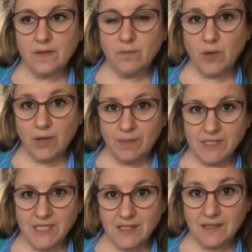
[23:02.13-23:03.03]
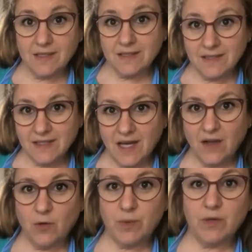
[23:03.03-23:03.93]
bon appetit. I
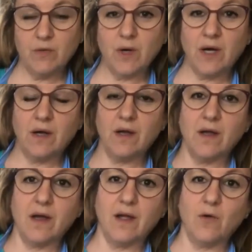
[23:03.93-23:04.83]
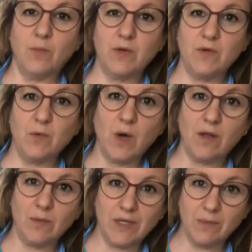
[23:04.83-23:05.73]
hope you do well
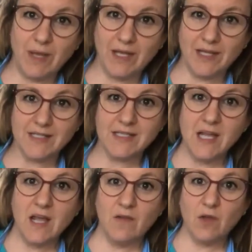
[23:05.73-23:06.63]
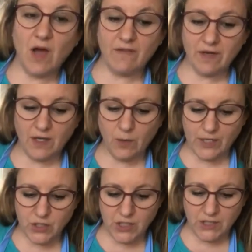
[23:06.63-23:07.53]
when you make this. If you have any
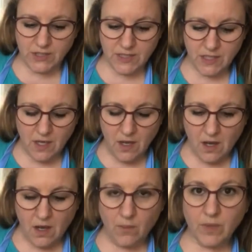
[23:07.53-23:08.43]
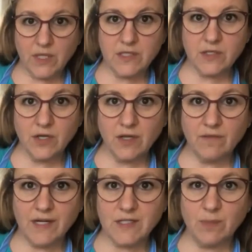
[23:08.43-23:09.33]
questions concerning the
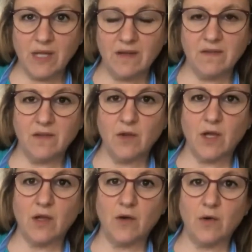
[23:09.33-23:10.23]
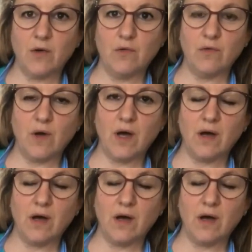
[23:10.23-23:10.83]
recipes, you can go to